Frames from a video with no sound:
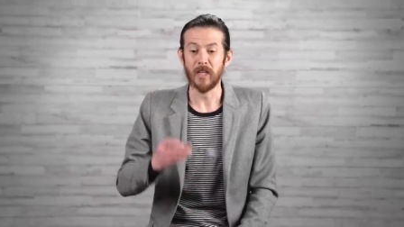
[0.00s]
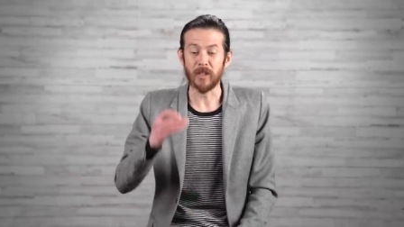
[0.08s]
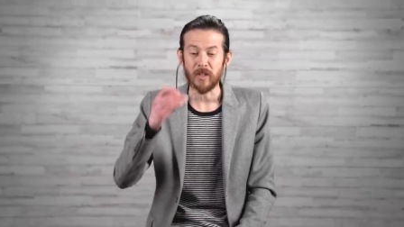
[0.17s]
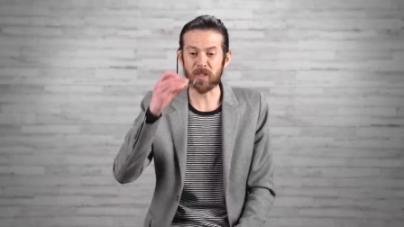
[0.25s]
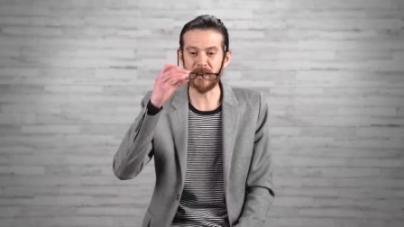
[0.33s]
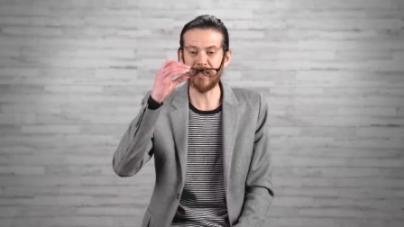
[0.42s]

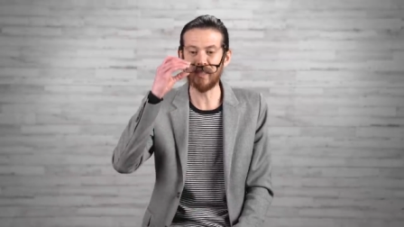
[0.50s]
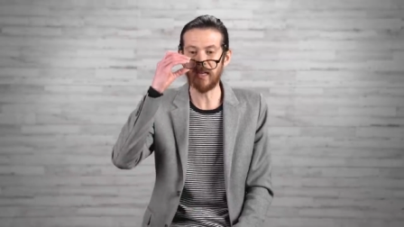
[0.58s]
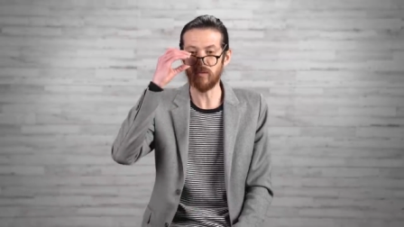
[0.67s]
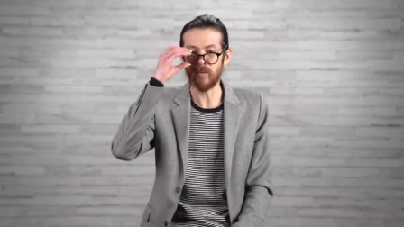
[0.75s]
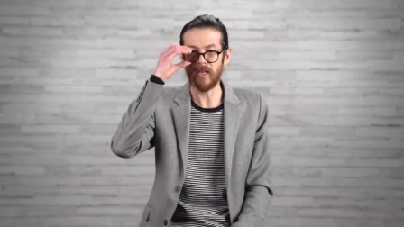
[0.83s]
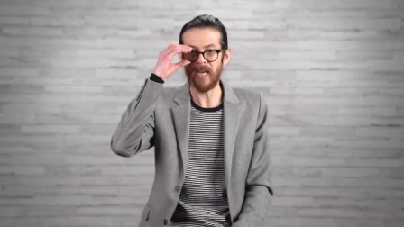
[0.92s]
You see
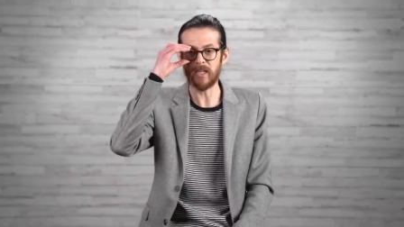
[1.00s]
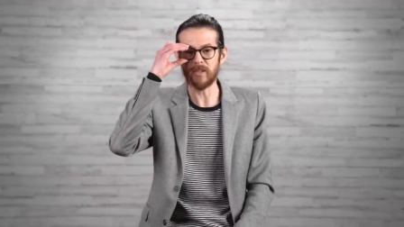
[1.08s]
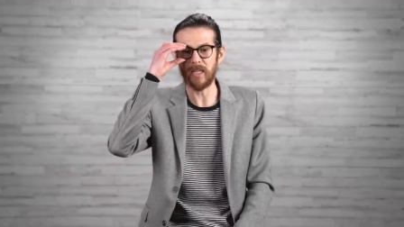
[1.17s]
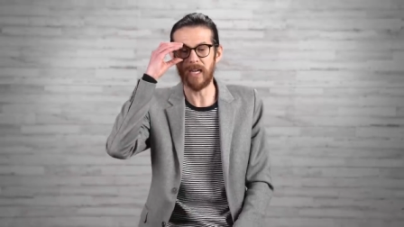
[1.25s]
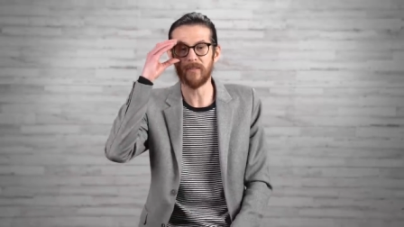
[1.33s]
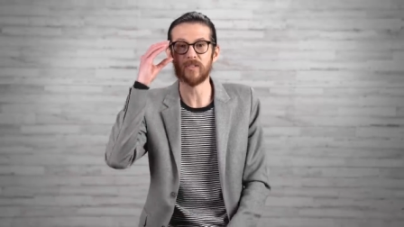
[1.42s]
that we
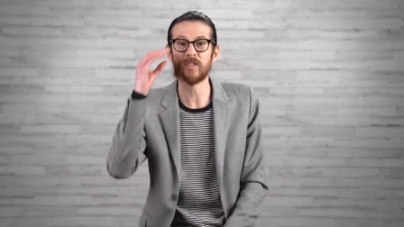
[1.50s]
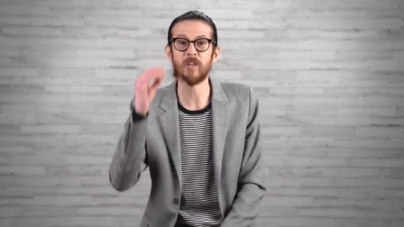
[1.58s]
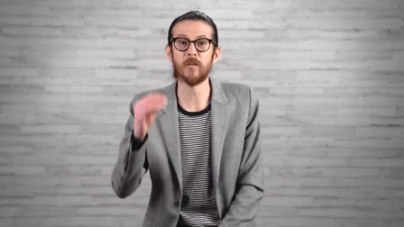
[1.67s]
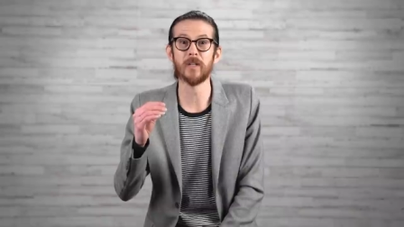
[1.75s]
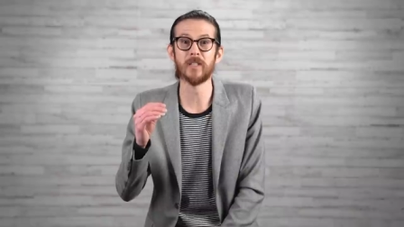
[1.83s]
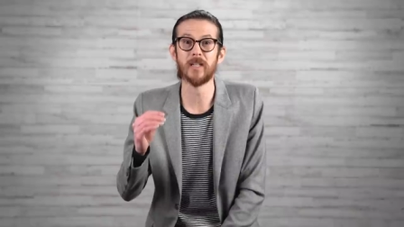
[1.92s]
actually have
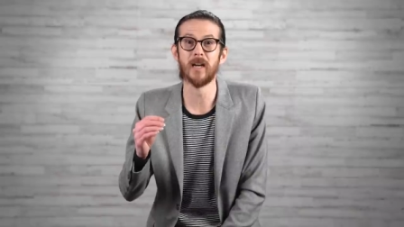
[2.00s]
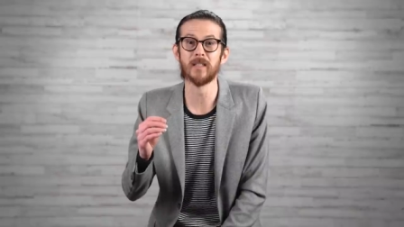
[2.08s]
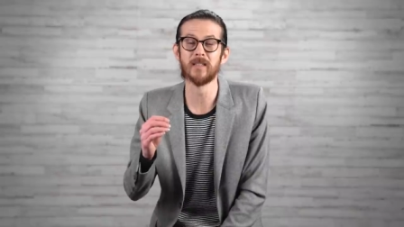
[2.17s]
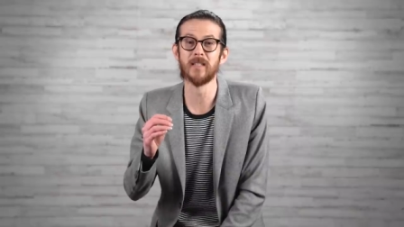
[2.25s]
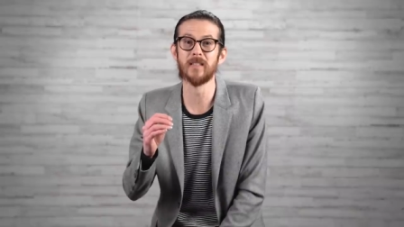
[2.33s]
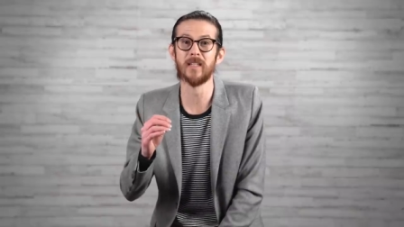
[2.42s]
so much
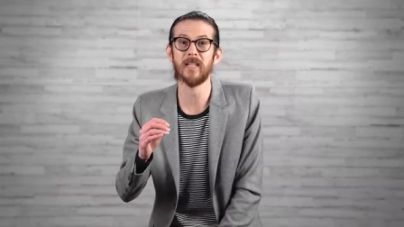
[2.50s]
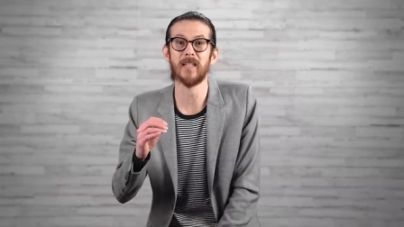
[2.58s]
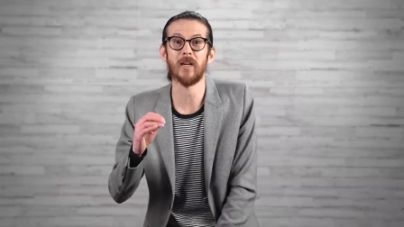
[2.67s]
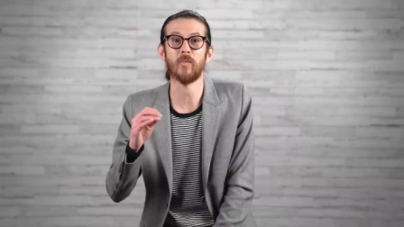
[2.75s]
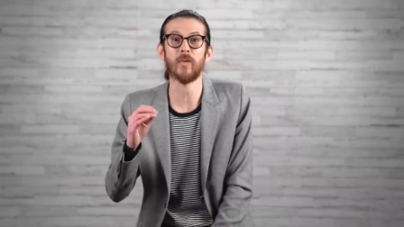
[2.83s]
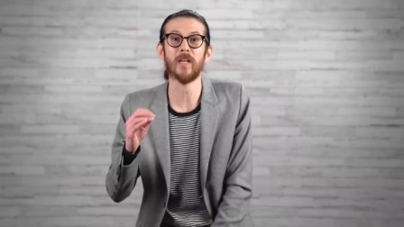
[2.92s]
toxicity
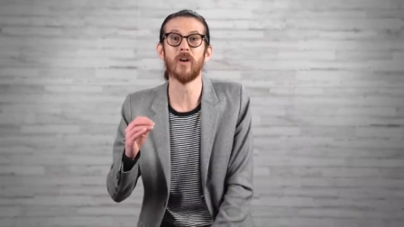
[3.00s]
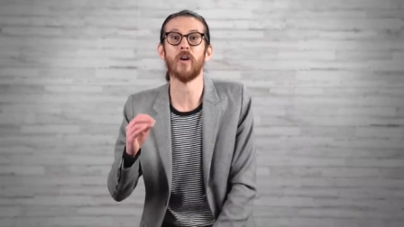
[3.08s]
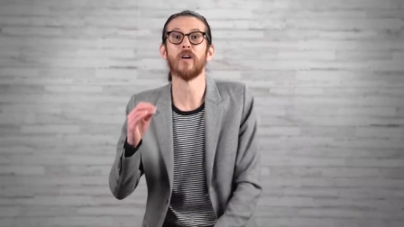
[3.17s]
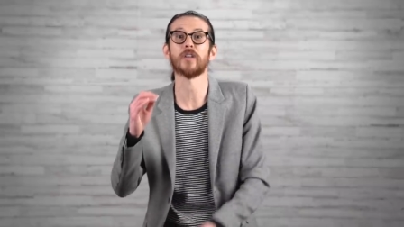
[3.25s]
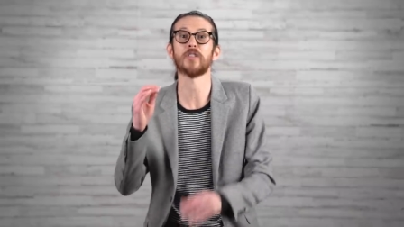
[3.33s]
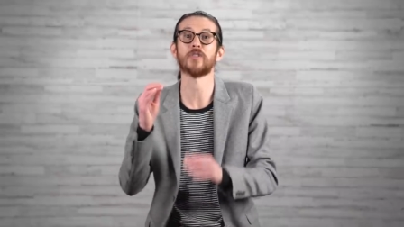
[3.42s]
that we
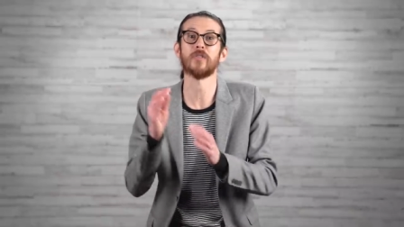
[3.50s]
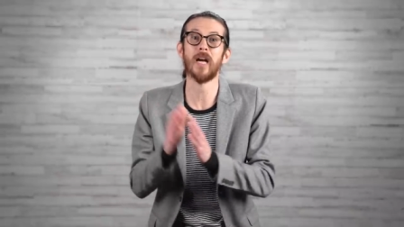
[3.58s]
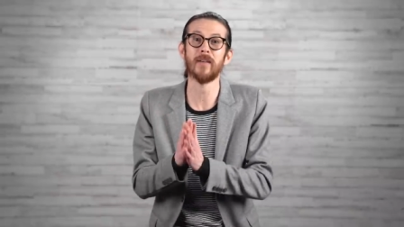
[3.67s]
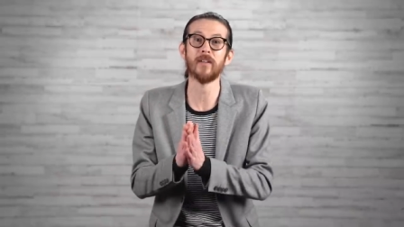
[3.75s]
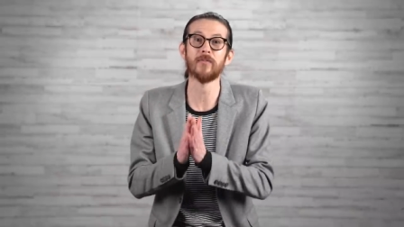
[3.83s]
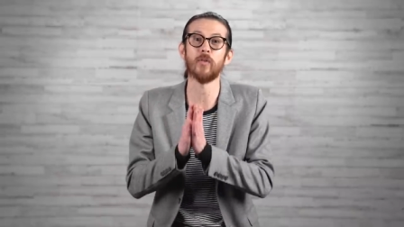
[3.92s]
are
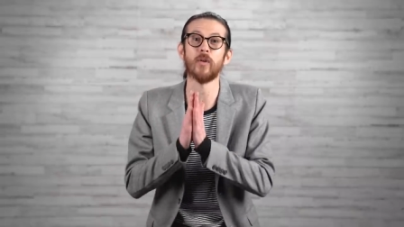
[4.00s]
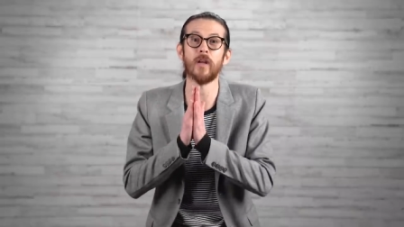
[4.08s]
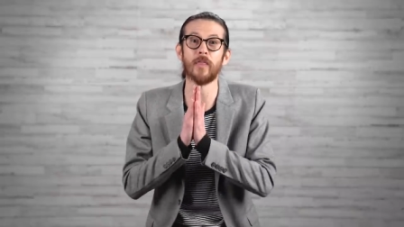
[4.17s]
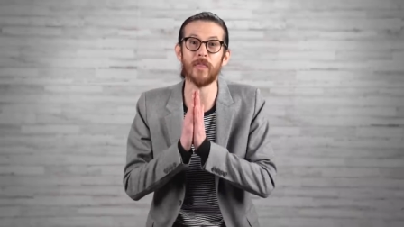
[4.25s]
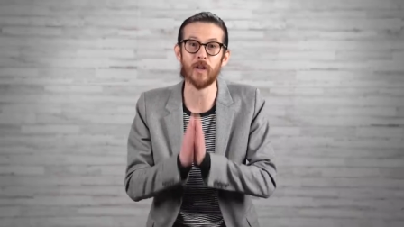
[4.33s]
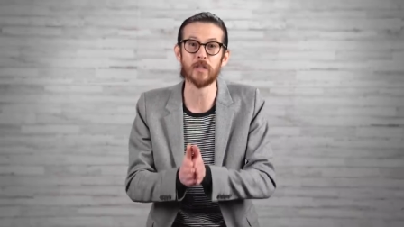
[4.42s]
striving for
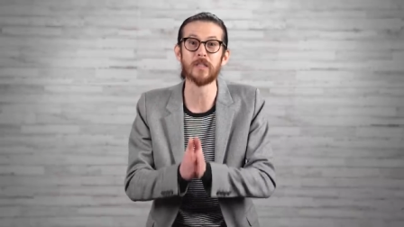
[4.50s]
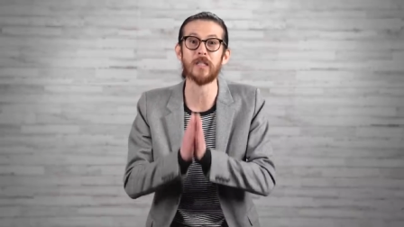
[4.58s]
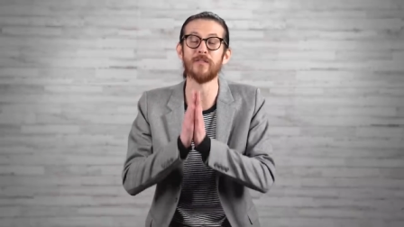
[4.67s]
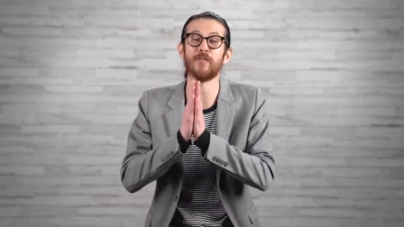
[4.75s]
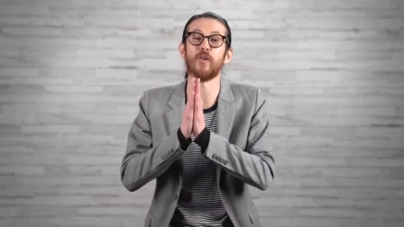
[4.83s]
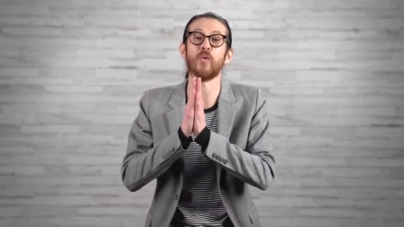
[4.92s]
and thirsting
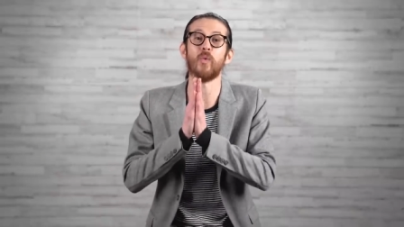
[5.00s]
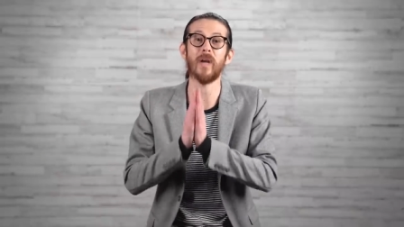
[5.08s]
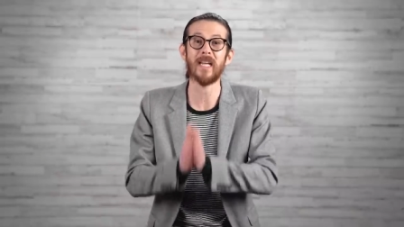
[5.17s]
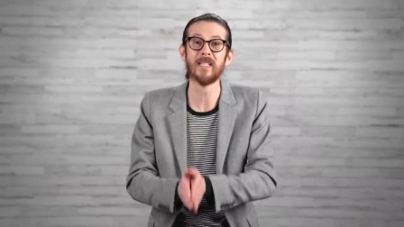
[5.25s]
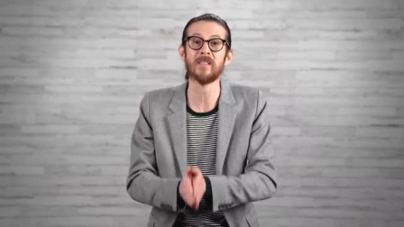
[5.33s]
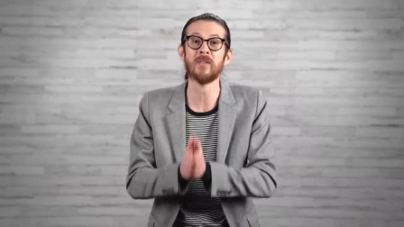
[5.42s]
for
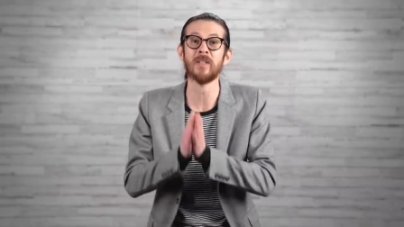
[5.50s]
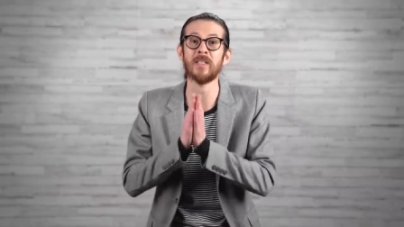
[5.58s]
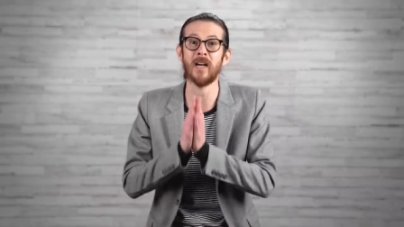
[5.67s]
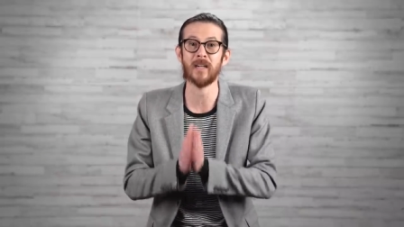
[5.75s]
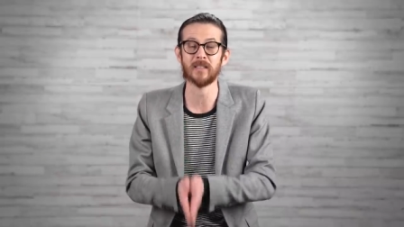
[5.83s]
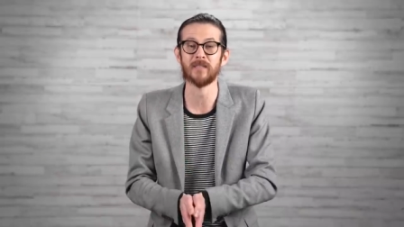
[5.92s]
ways to
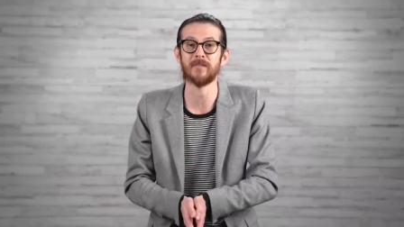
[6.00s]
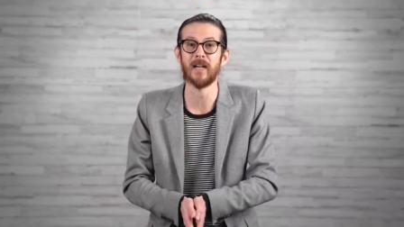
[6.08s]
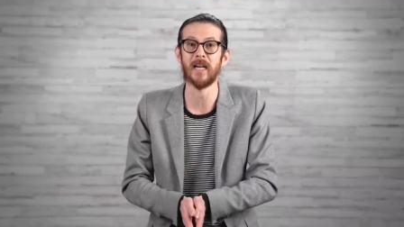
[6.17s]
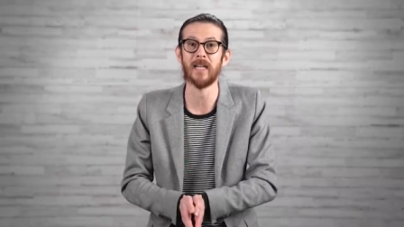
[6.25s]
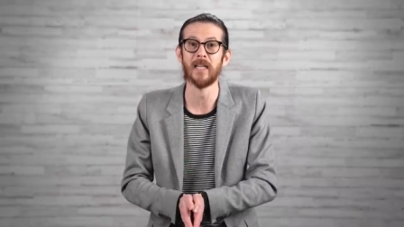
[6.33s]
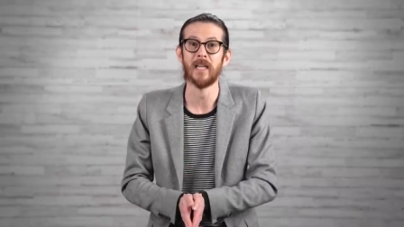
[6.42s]

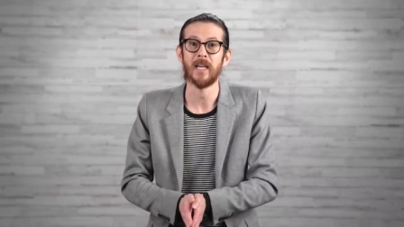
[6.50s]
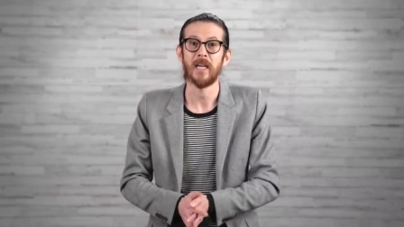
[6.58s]
detoxify,